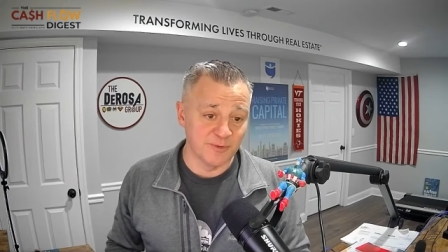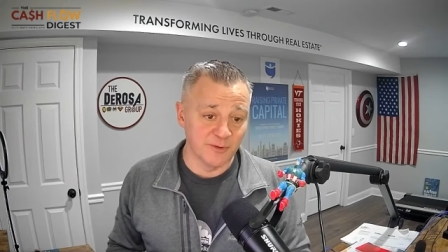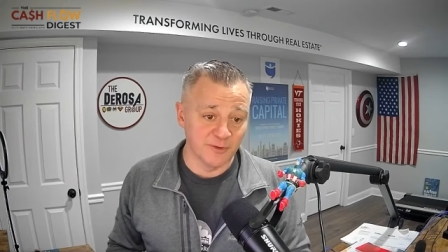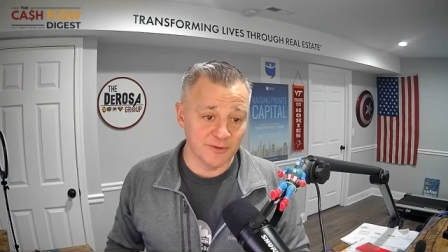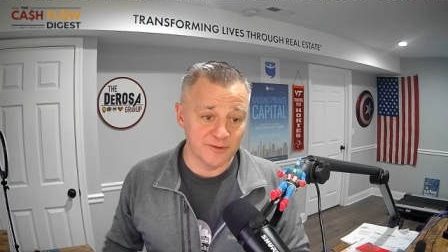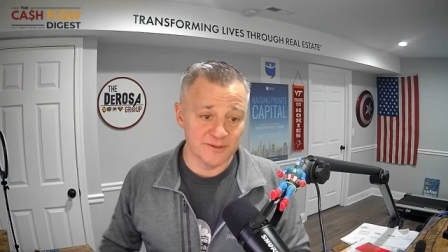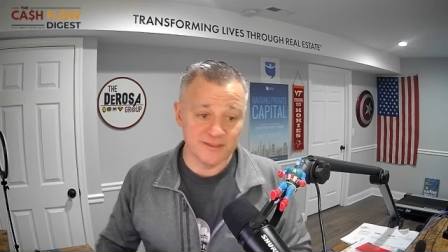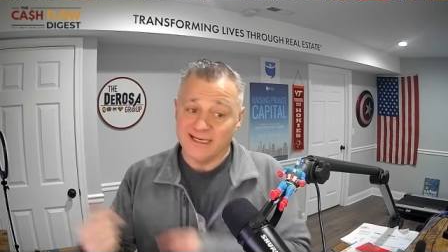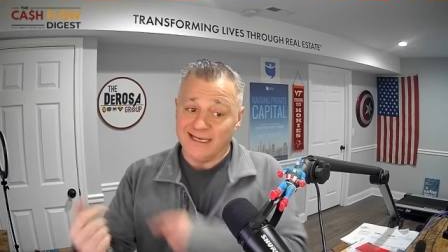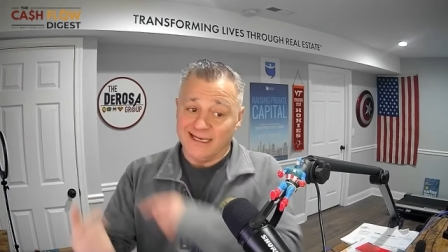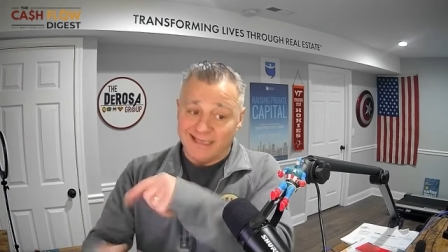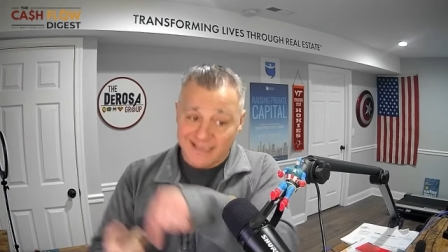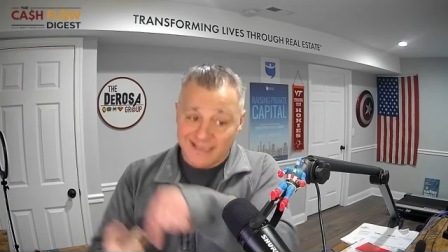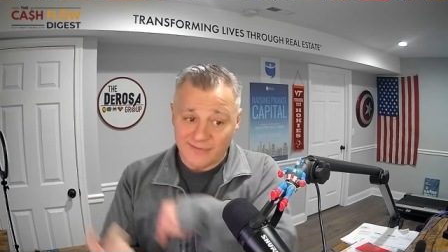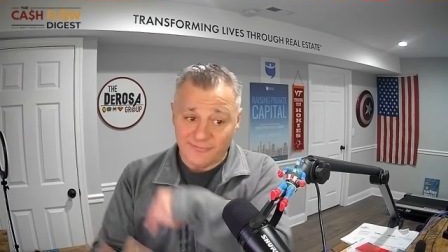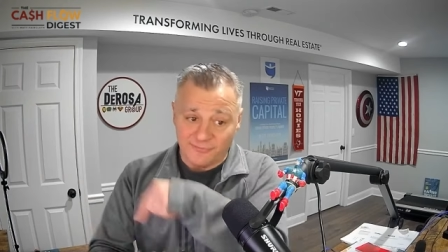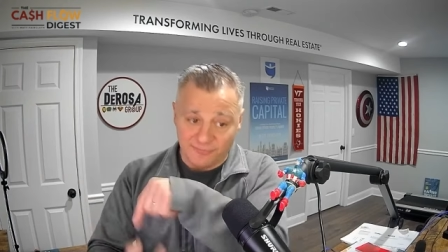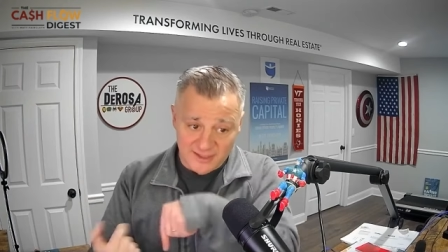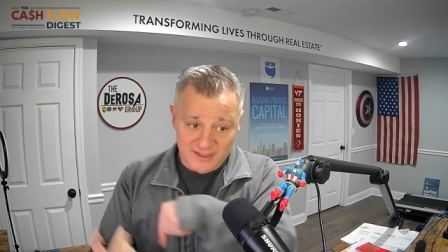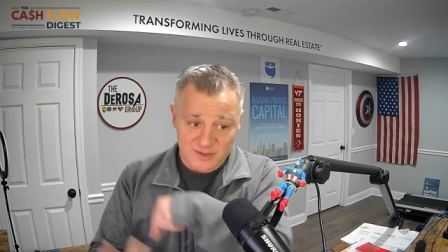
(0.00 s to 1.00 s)
brokers,
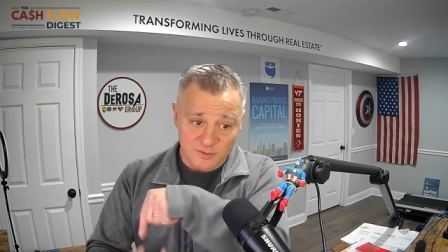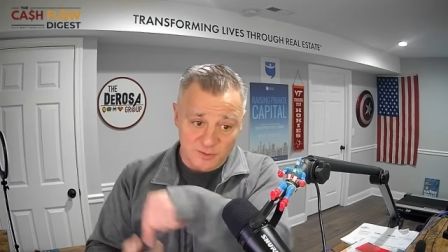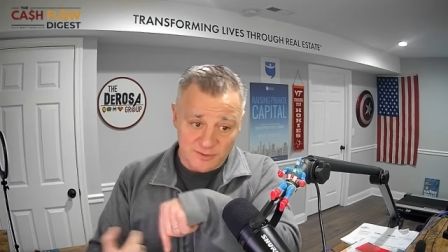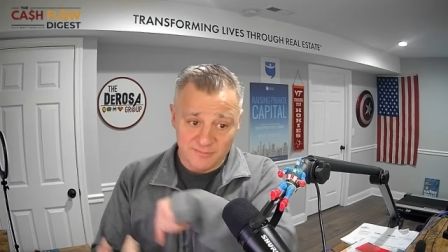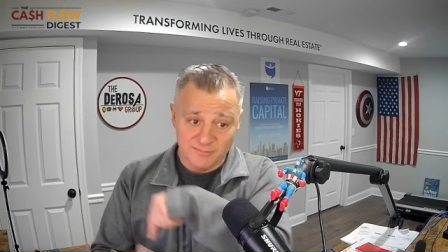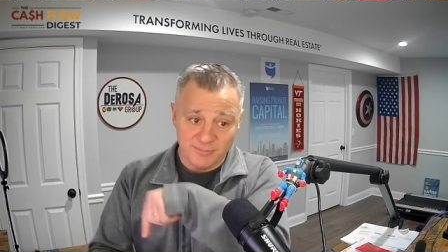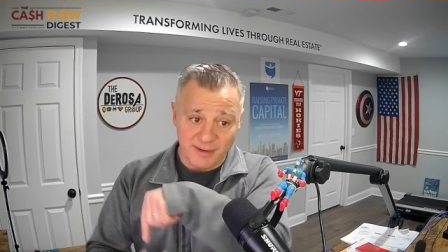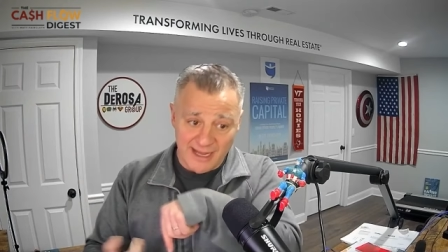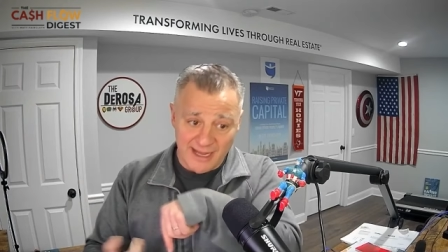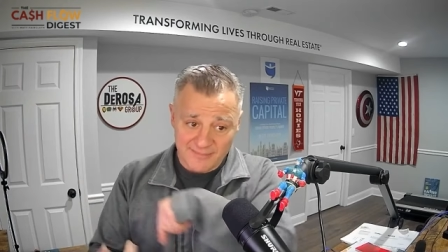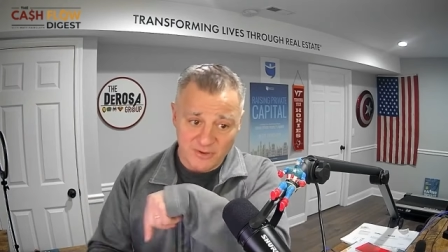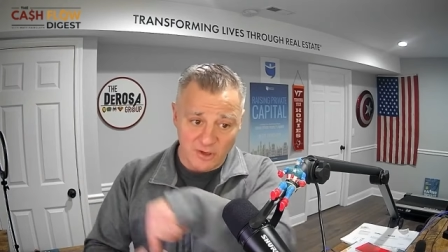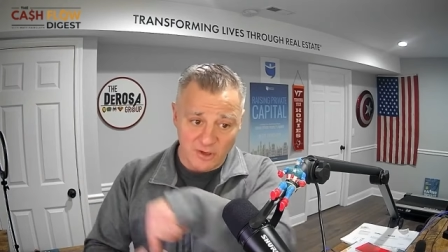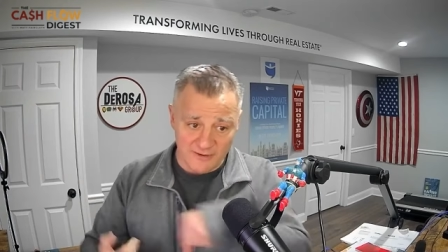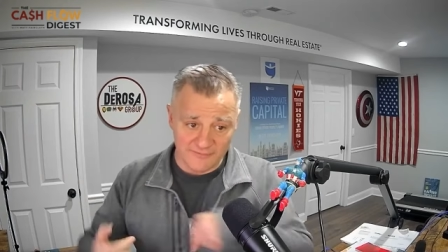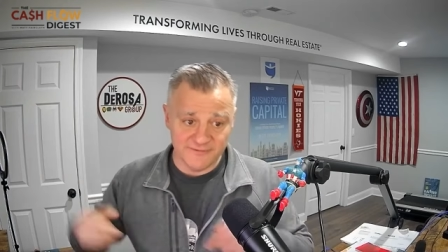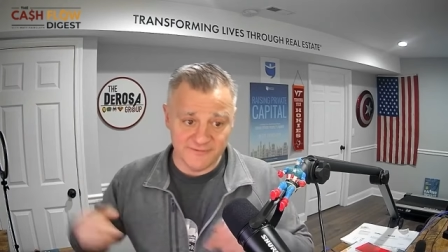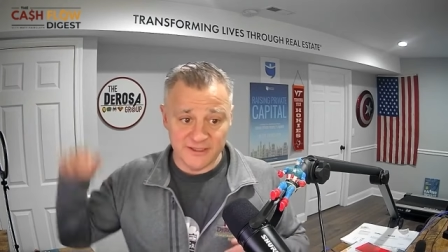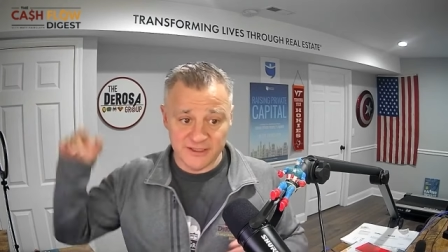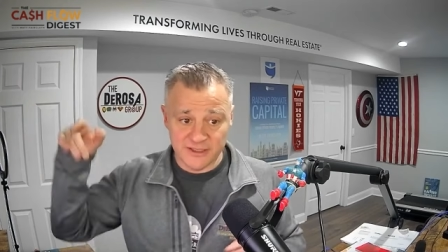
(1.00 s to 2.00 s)
get friends with them, buy them
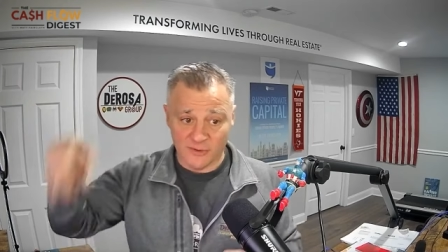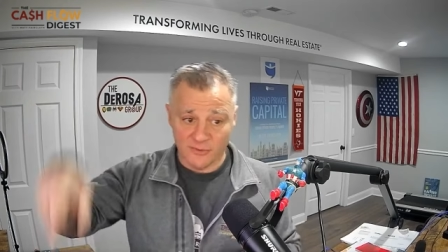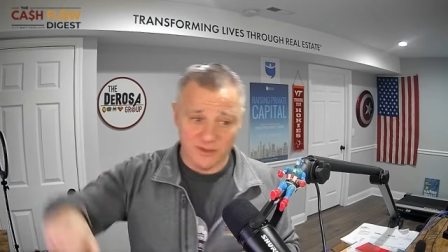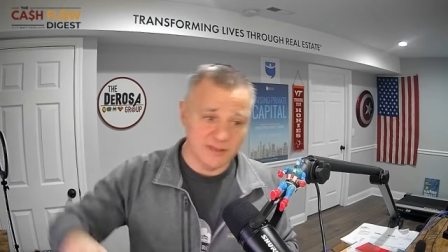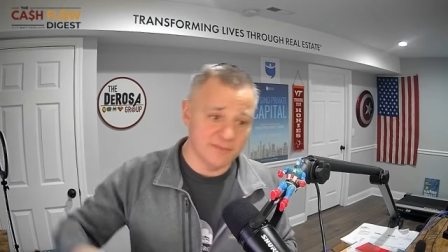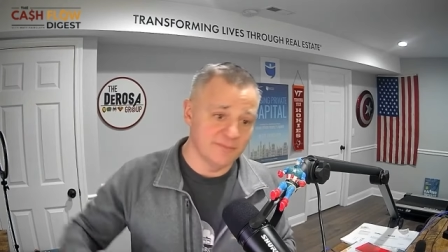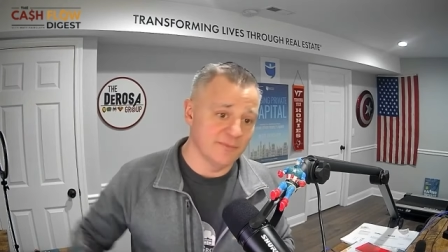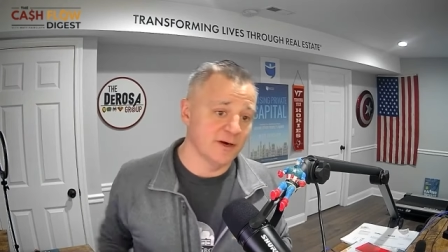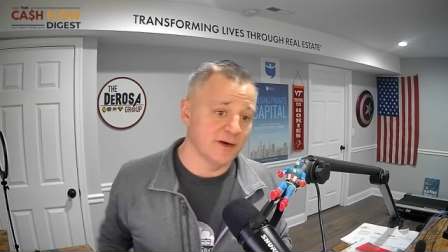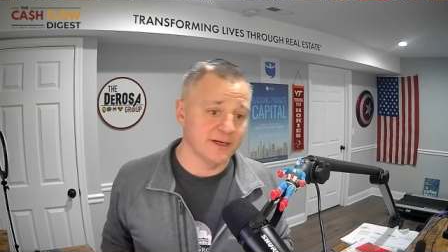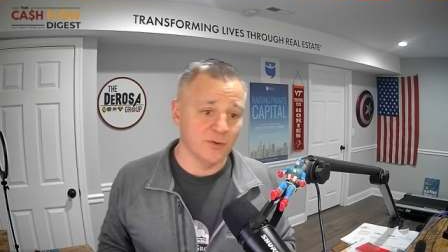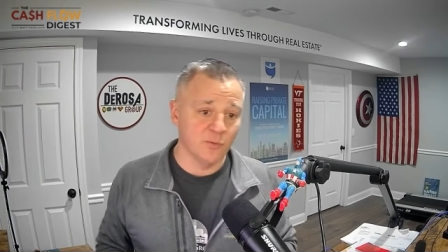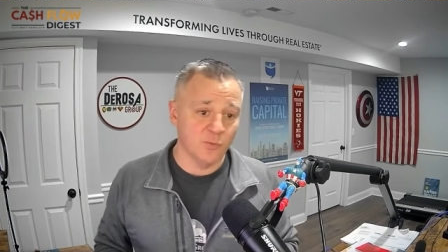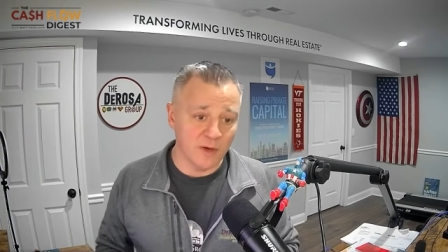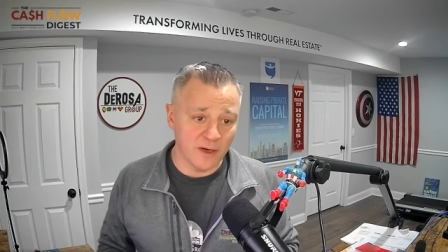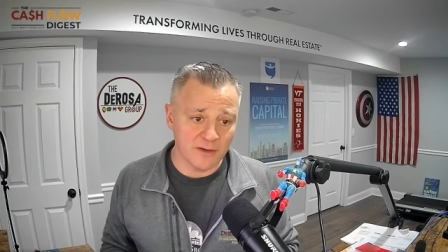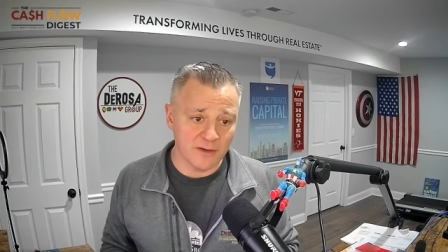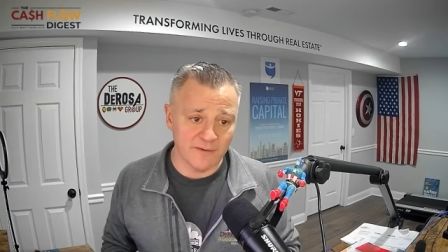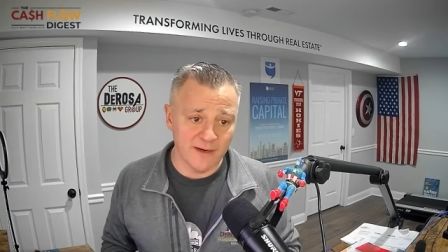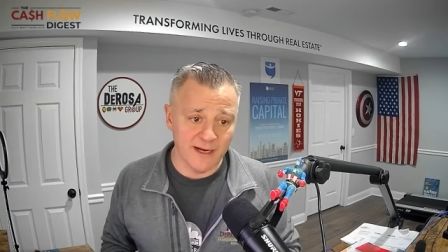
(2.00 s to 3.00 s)
coffee, go to the market,
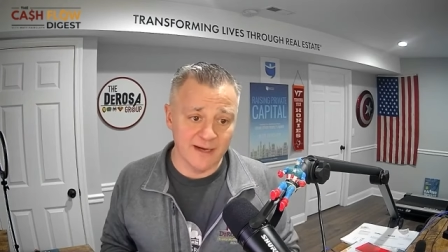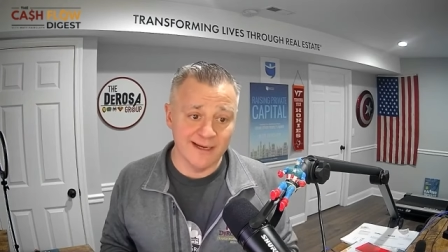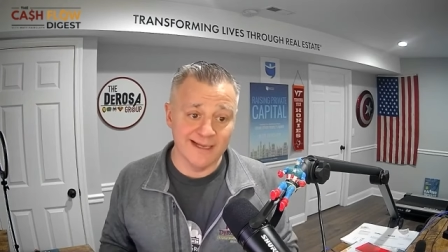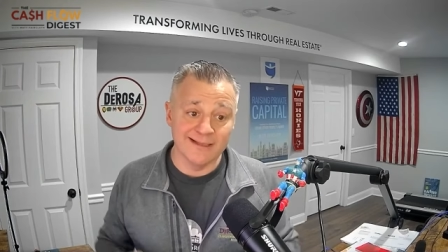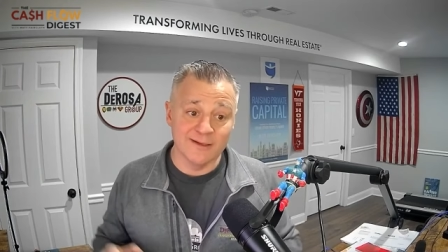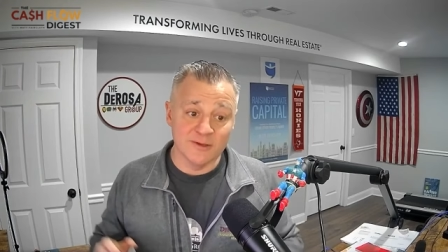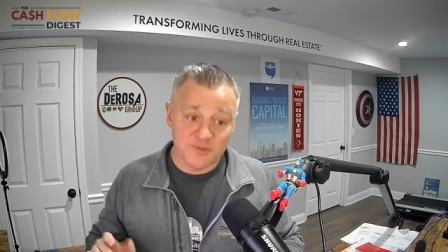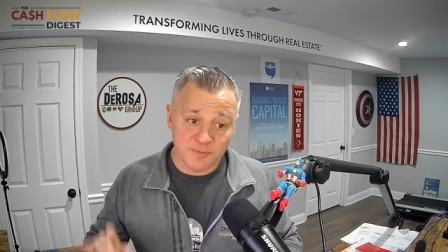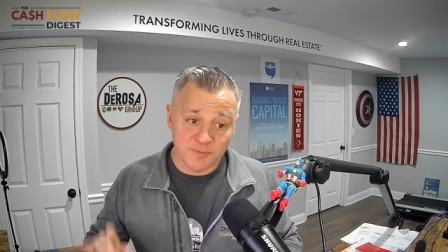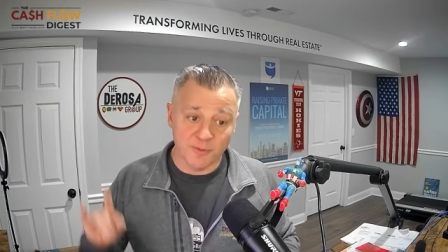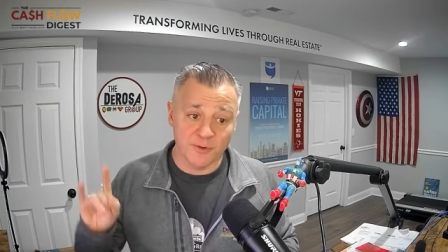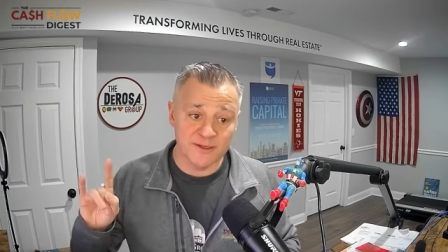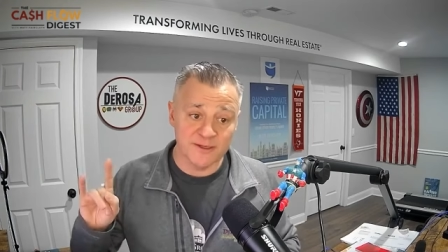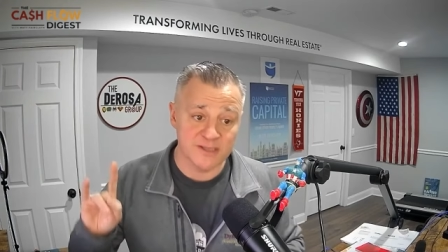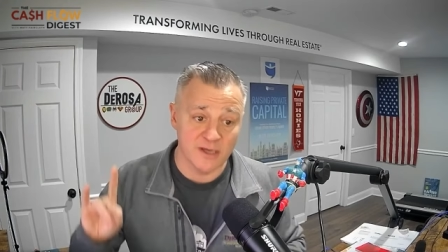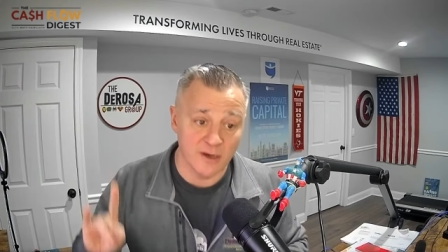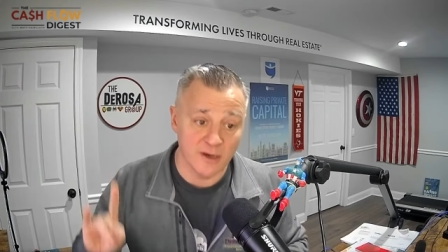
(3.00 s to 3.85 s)
walk around, and those brokers